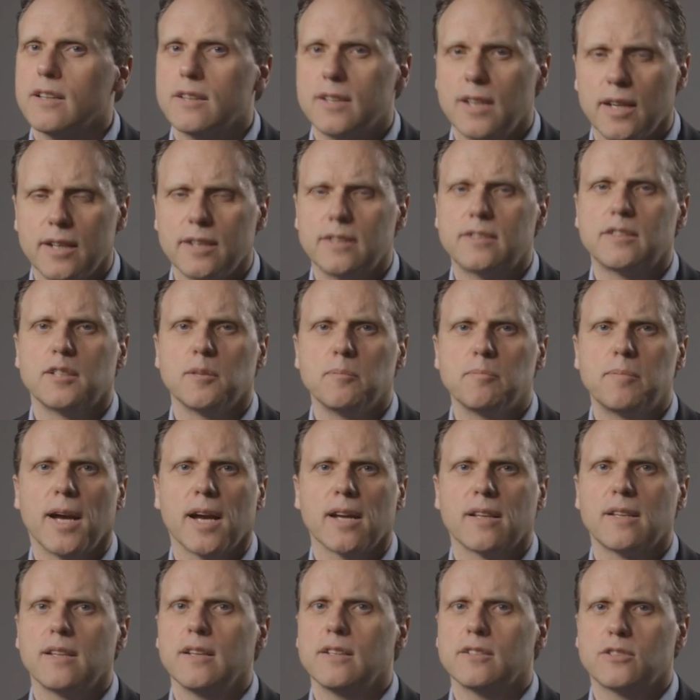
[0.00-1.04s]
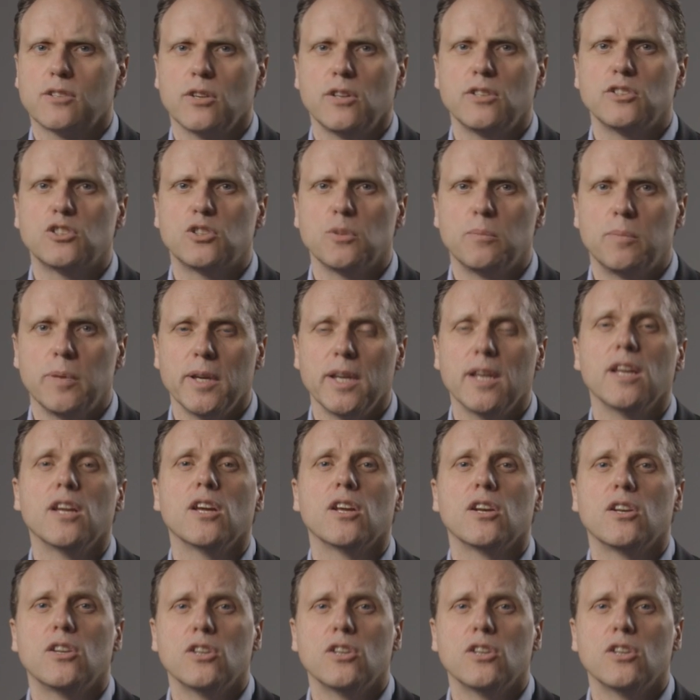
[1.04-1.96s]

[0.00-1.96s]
that its impact is going to be